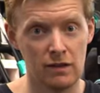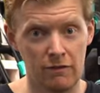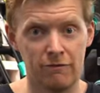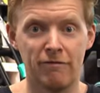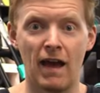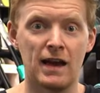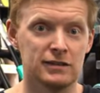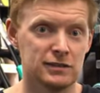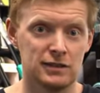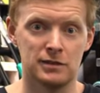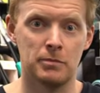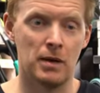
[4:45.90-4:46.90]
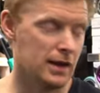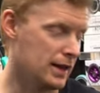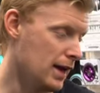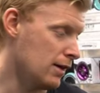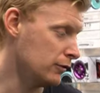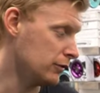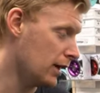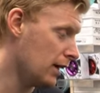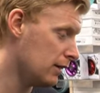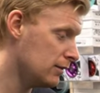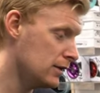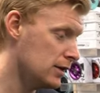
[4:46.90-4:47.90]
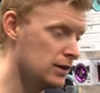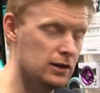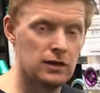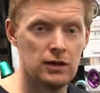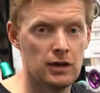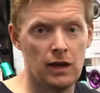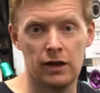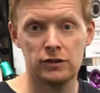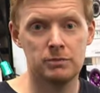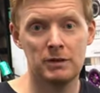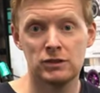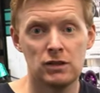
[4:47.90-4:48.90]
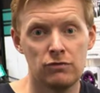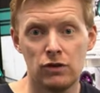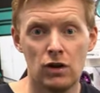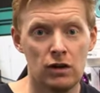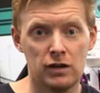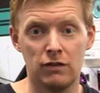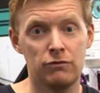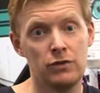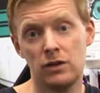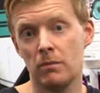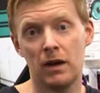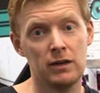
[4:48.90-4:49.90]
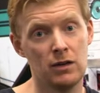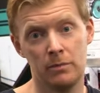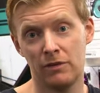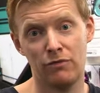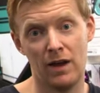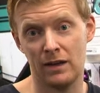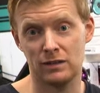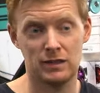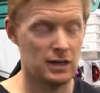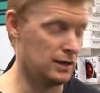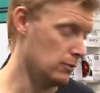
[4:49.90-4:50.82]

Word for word: the fastest bike out there. And especially if you're not comfy, you might not be fast in